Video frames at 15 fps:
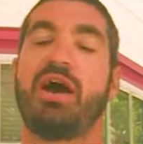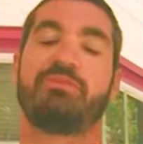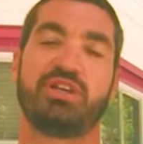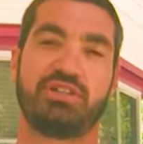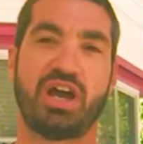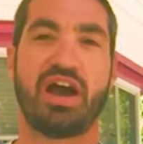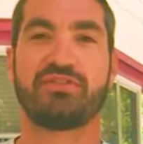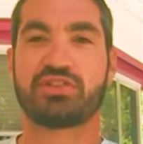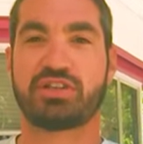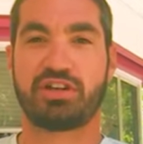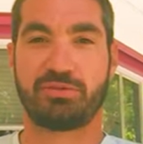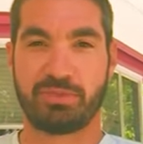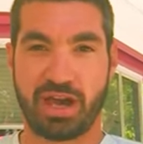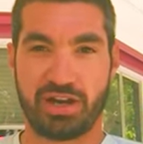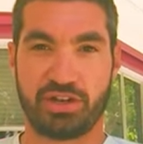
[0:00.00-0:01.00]
I'm the dive
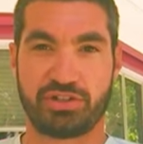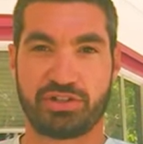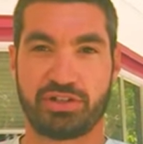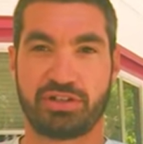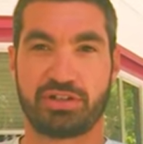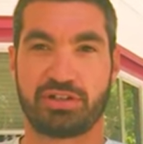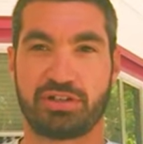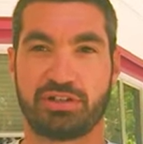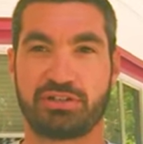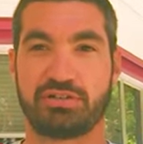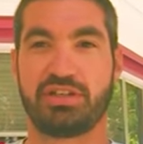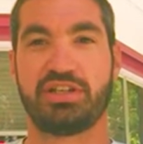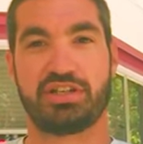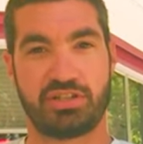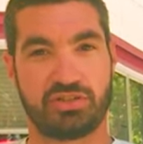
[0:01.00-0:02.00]
center manager,
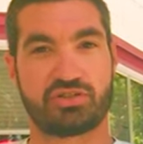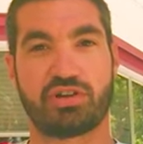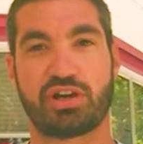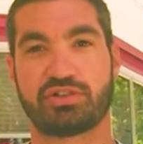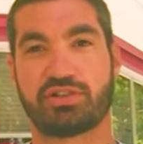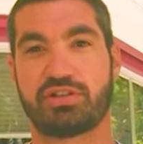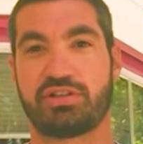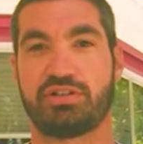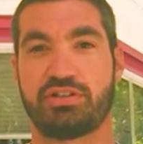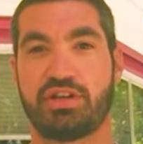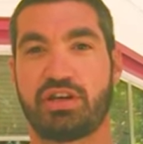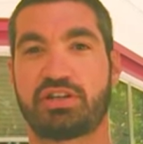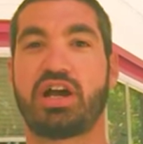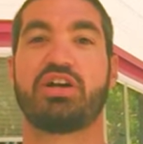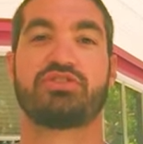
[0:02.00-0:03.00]
lead instructor, and
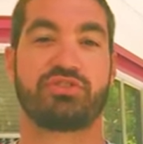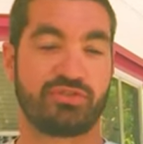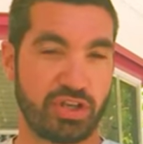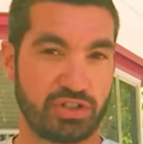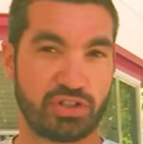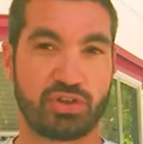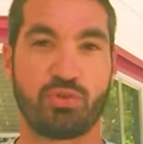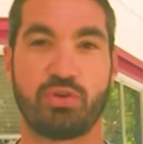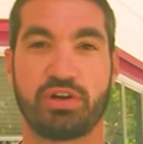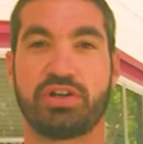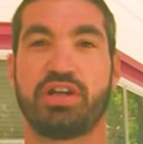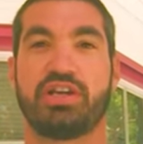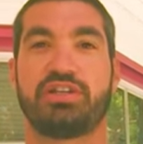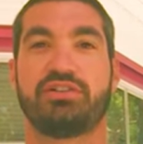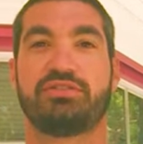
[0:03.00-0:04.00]
the conservation
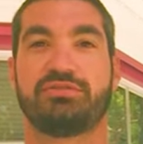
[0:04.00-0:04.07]
coordinator.